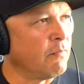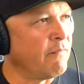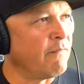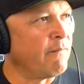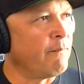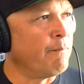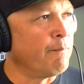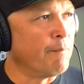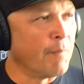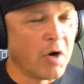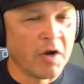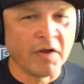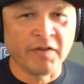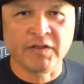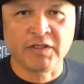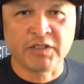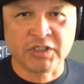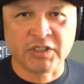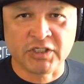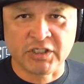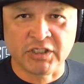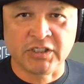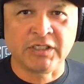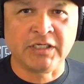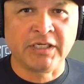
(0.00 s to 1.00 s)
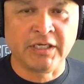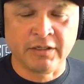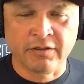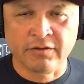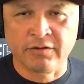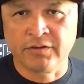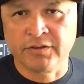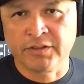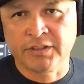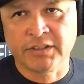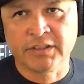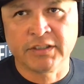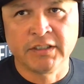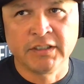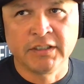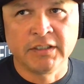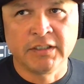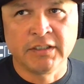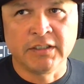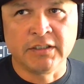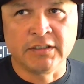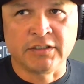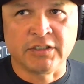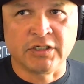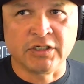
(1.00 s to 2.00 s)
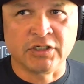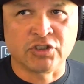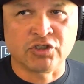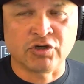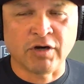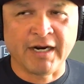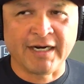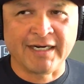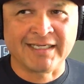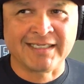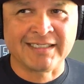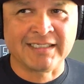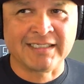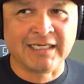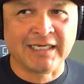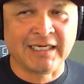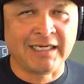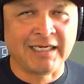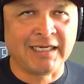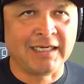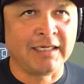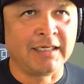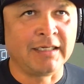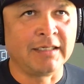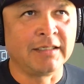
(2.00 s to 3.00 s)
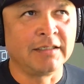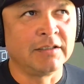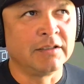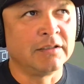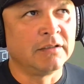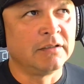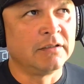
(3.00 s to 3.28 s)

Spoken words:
months, years, to try to see,